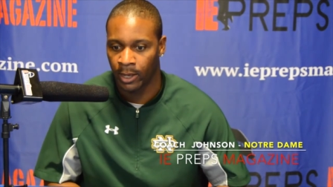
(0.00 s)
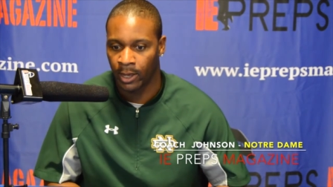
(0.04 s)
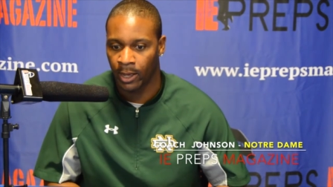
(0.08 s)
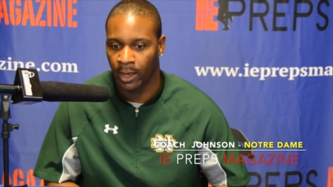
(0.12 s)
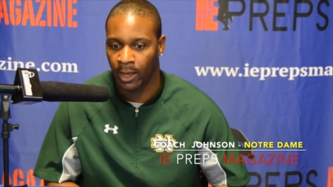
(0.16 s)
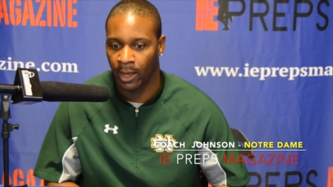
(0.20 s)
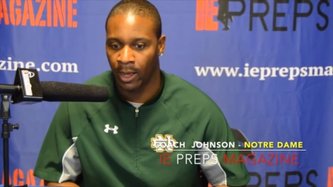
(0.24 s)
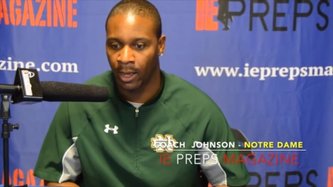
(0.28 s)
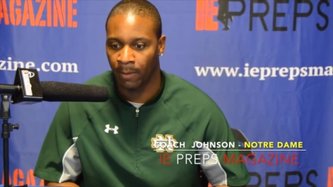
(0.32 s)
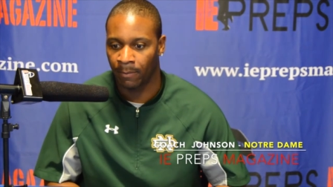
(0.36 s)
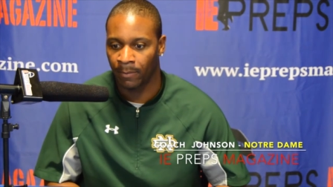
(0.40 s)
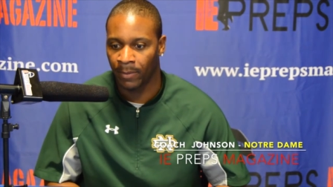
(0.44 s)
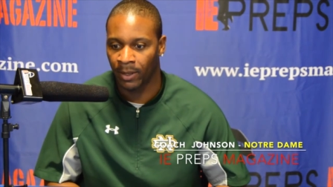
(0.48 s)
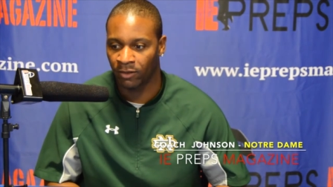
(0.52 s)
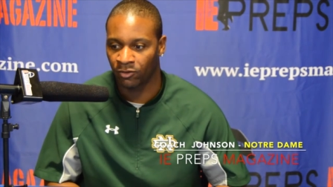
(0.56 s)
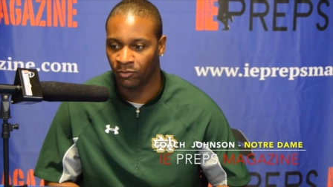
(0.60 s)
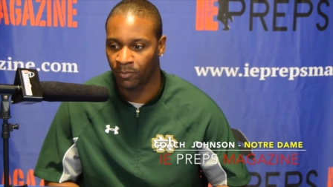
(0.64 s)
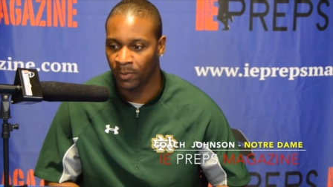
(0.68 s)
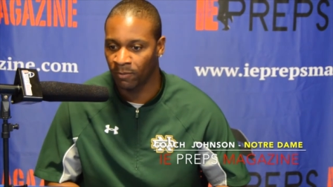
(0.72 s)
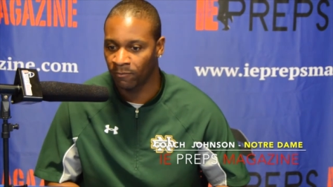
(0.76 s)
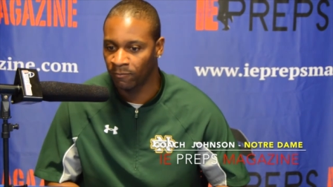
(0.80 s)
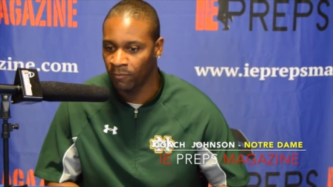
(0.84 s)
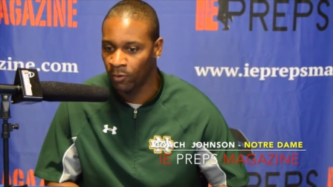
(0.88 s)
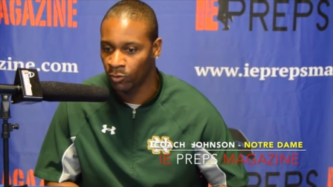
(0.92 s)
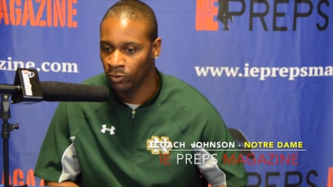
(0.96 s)
Has
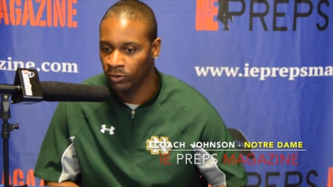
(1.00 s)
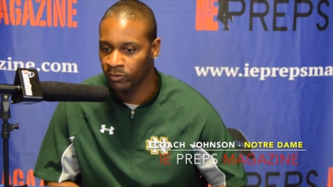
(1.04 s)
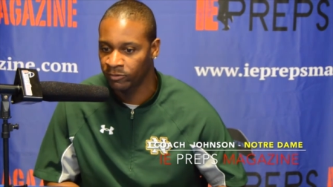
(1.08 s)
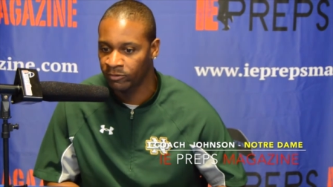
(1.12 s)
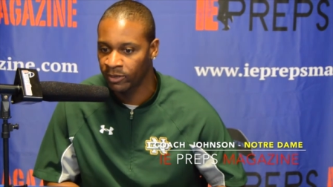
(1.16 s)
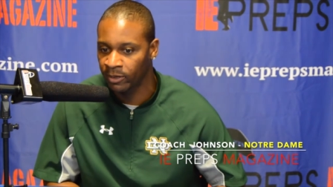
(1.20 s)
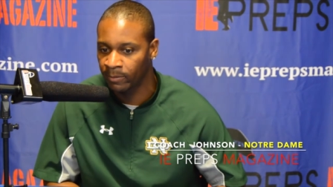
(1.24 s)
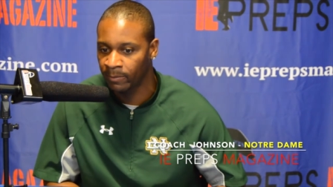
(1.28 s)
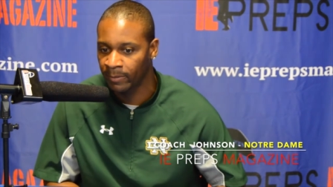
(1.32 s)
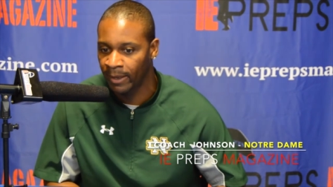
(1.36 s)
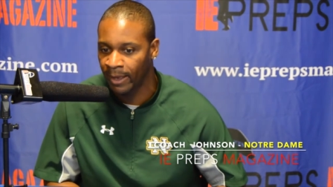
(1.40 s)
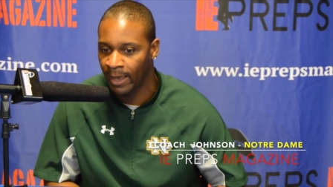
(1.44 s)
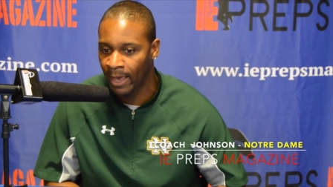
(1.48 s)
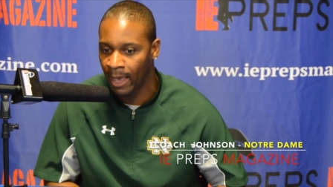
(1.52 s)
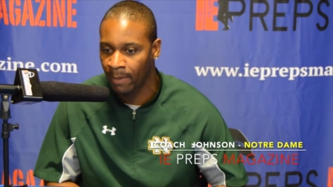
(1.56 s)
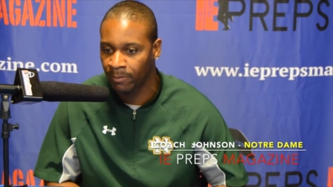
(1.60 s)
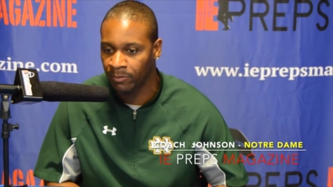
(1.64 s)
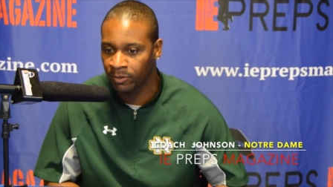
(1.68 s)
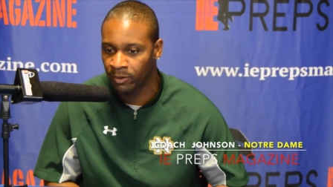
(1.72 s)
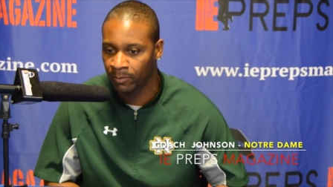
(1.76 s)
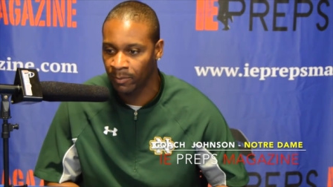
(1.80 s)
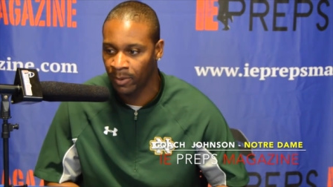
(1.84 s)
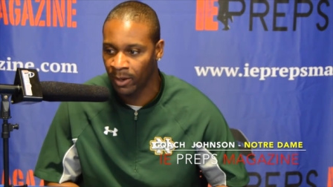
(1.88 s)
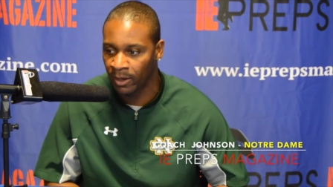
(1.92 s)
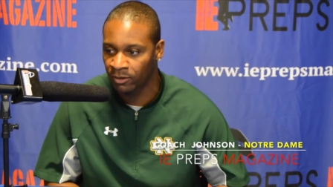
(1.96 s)
been voted team
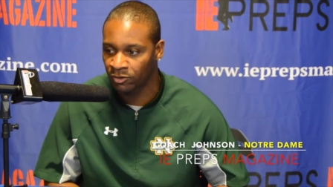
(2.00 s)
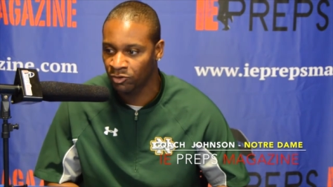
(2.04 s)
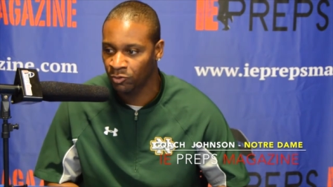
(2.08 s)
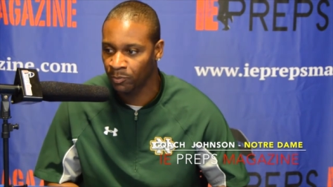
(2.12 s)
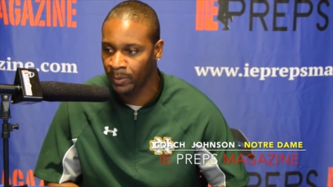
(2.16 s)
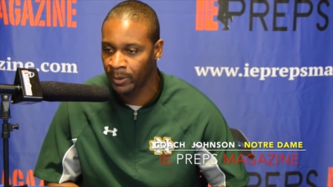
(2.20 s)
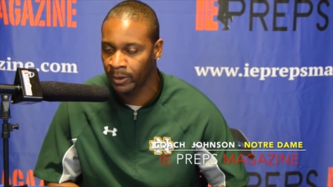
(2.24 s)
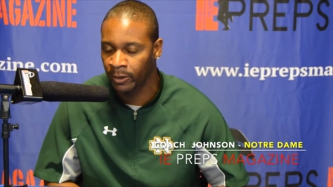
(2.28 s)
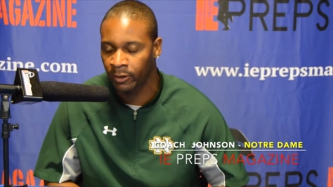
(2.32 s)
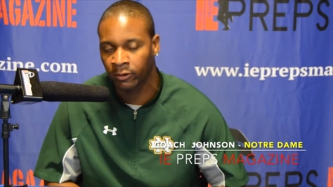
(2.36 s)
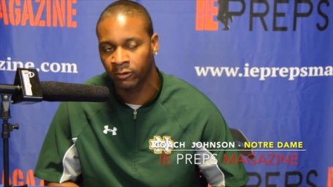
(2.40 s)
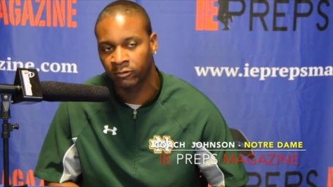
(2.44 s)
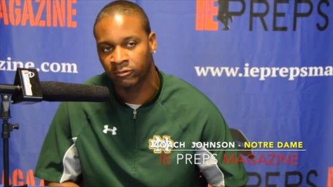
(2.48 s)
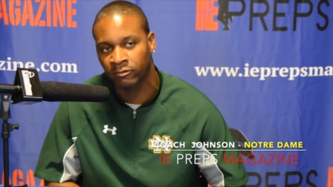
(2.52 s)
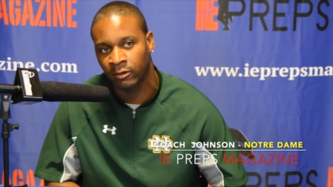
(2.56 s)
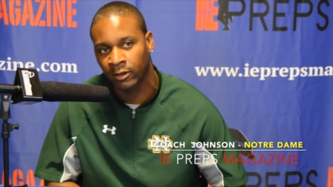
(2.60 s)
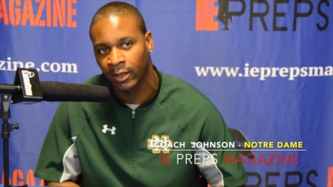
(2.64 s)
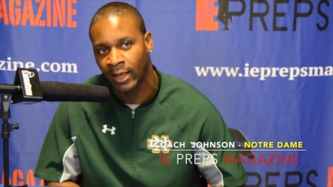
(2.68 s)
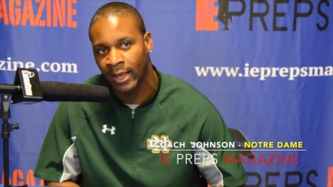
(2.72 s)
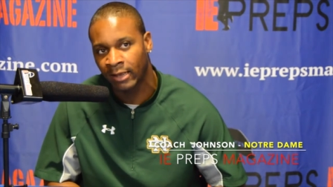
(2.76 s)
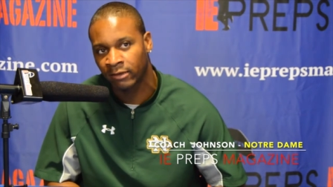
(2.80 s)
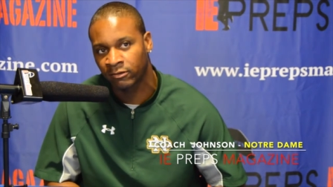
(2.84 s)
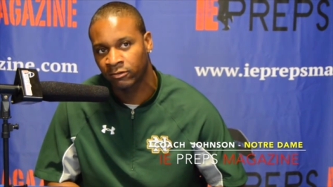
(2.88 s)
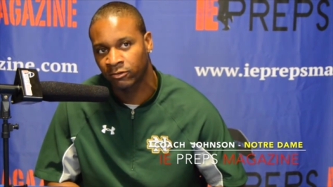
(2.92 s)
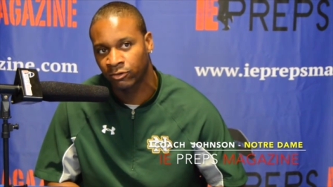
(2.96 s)
captain by his peers the
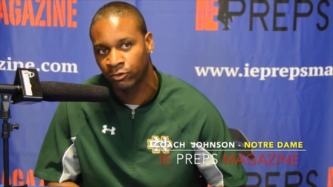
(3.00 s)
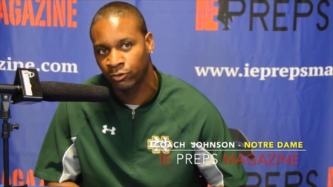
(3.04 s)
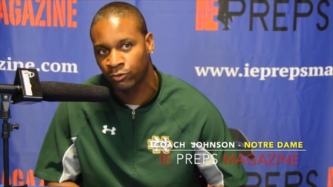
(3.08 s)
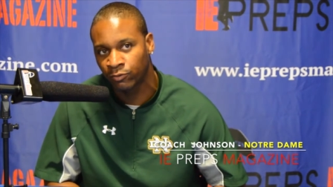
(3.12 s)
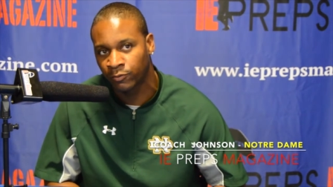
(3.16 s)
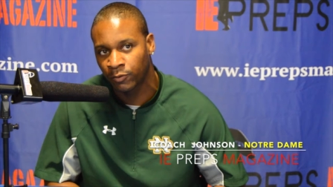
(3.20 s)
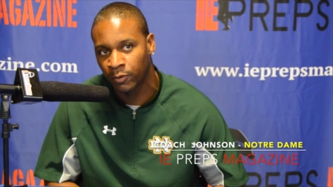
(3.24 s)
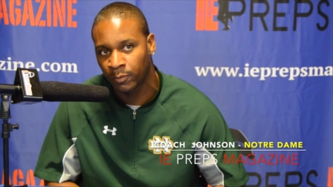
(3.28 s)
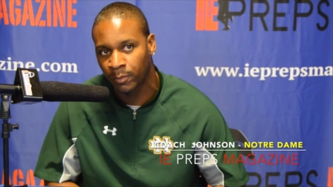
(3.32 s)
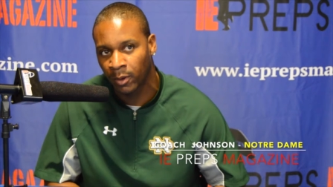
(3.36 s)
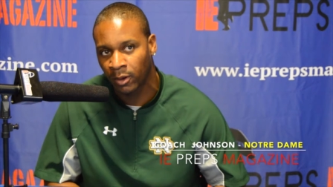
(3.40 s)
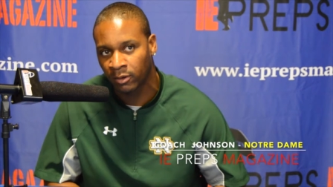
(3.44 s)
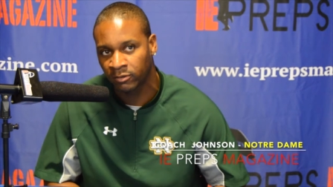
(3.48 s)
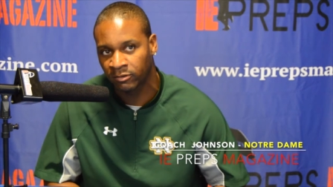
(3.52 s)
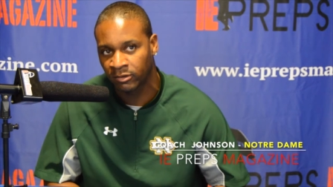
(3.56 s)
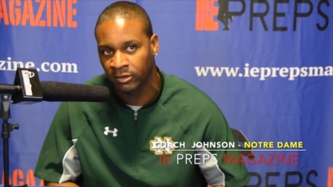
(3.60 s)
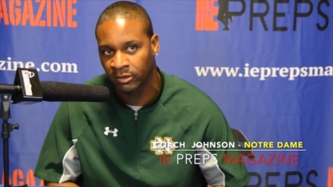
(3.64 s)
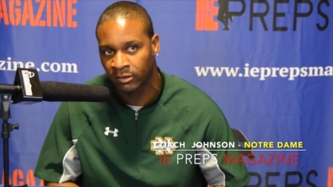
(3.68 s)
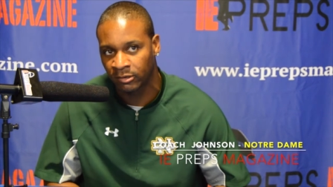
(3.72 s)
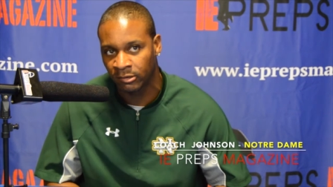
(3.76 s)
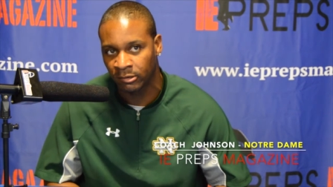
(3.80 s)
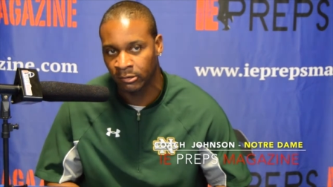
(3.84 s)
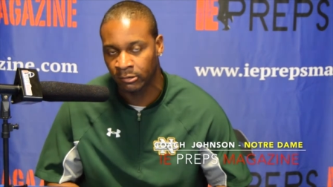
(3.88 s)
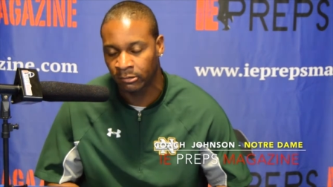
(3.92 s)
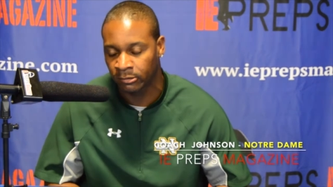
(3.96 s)
last 2 football
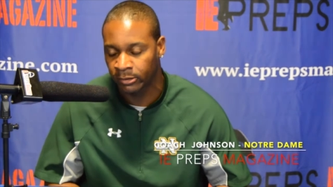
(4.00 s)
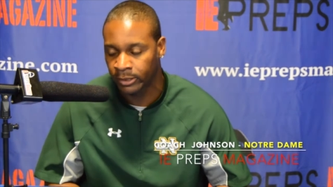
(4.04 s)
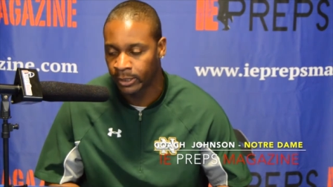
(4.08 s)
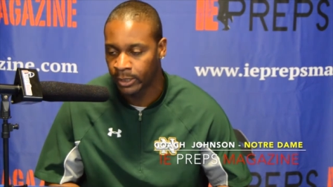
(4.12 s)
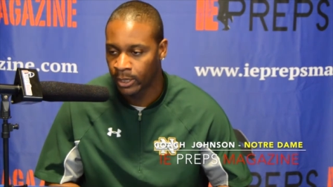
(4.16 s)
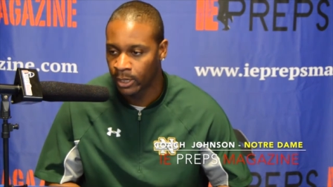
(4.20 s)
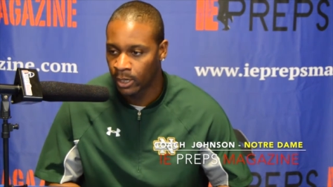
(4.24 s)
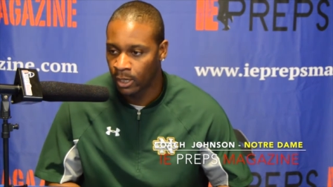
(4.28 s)
seasons.